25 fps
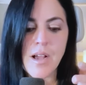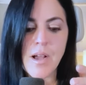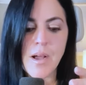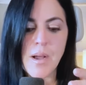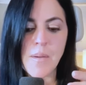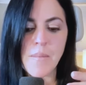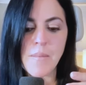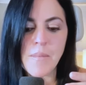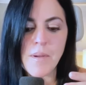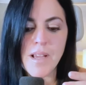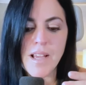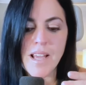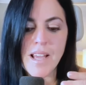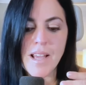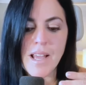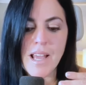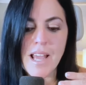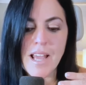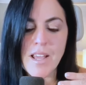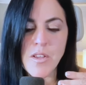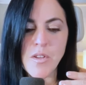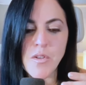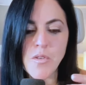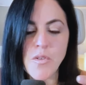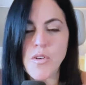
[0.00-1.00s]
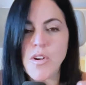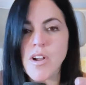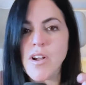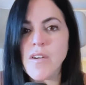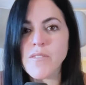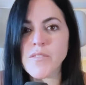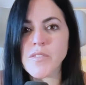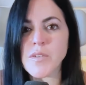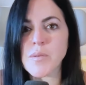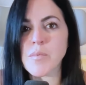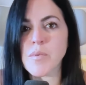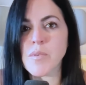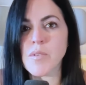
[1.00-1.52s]
And you're
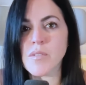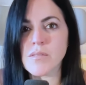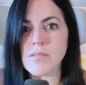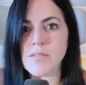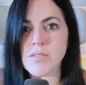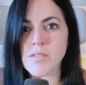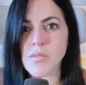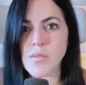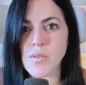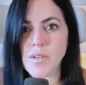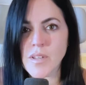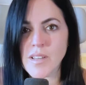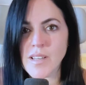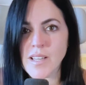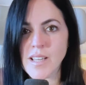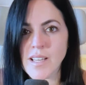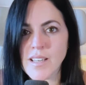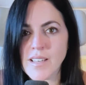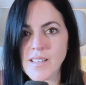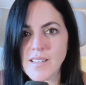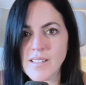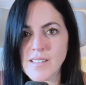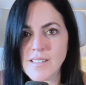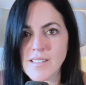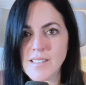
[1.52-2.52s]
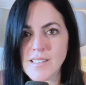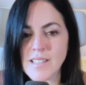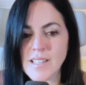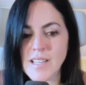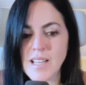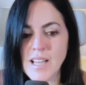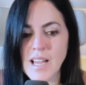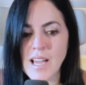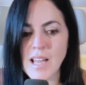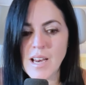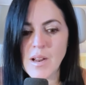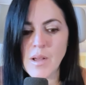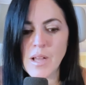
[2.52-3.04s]
comfortable doing that.
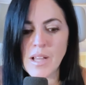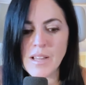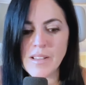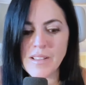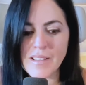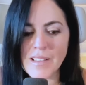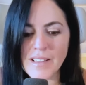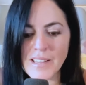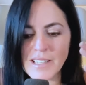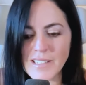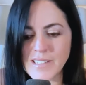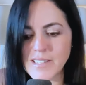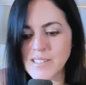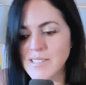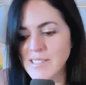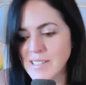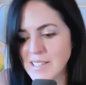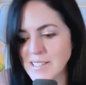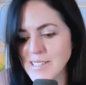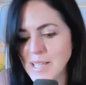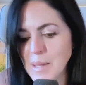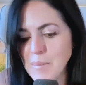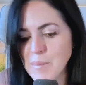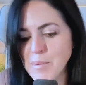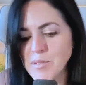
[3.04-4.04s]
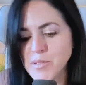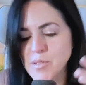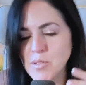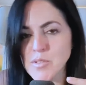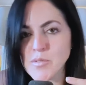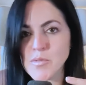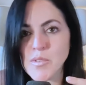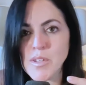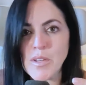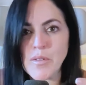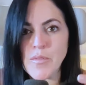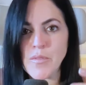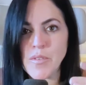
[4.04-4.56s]
And this episode
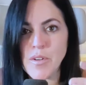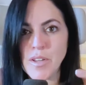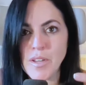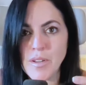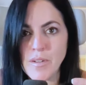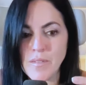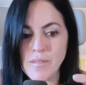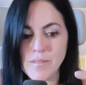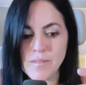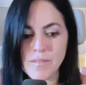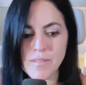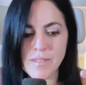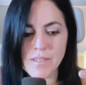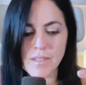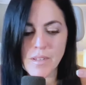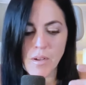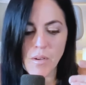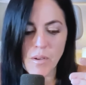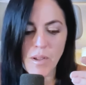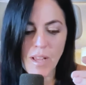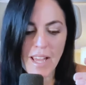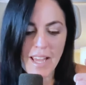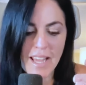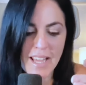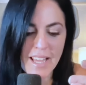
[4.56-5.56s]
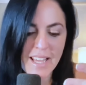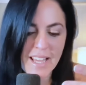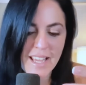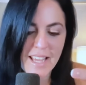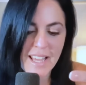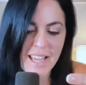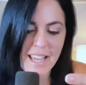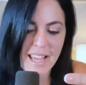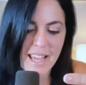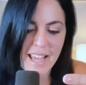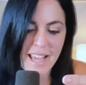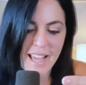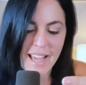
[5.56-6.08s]
is really for you. Okay.
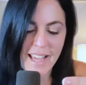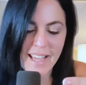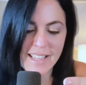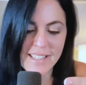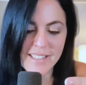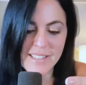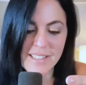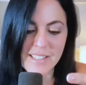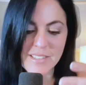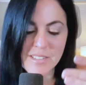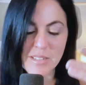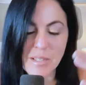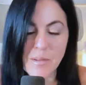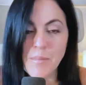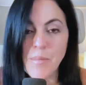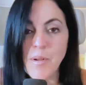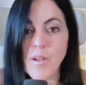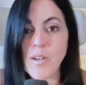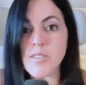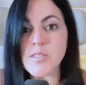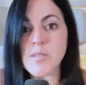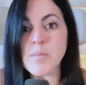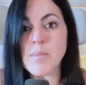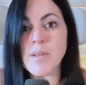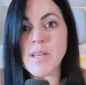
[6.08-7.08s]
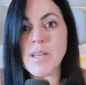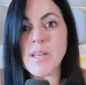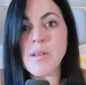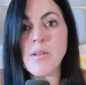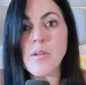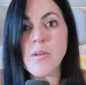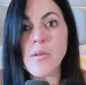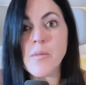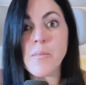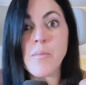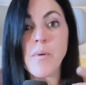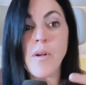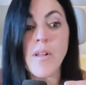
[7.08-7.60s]
And this could also be
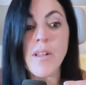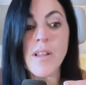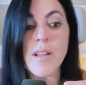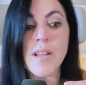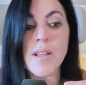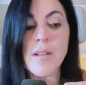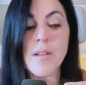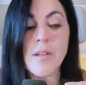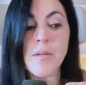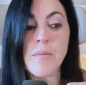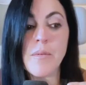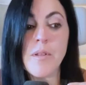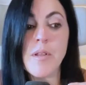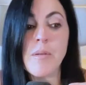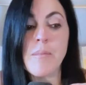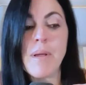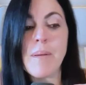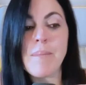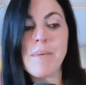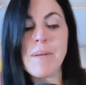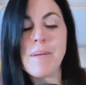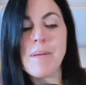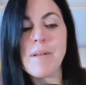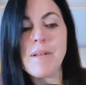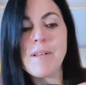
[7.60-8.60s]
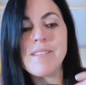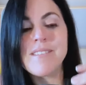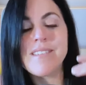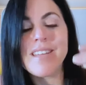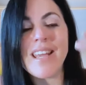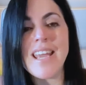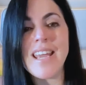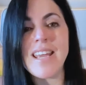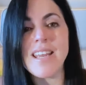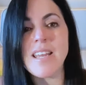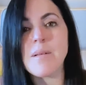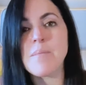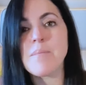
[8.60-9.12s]
your, probably you may be
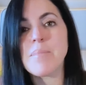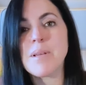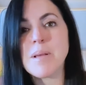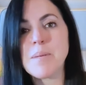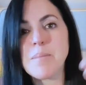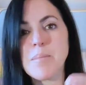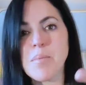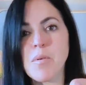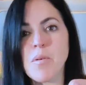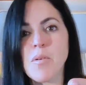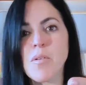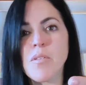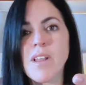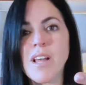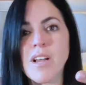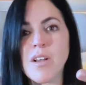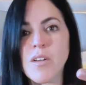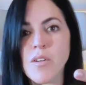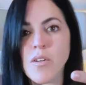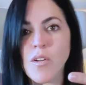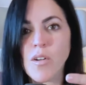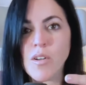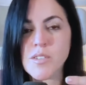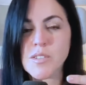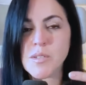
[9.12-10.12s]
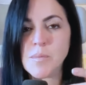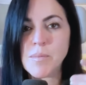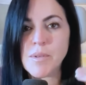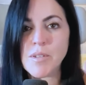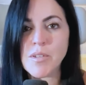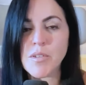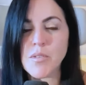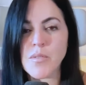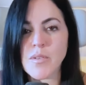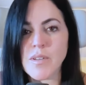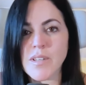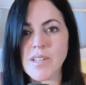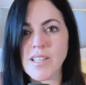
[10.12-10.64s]
dating people that could also be
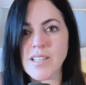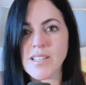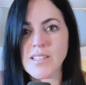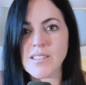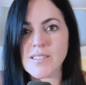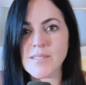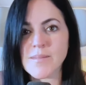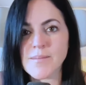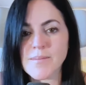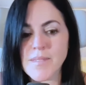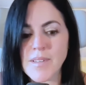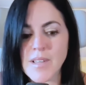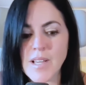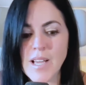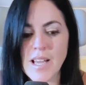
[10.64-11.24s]
doing this.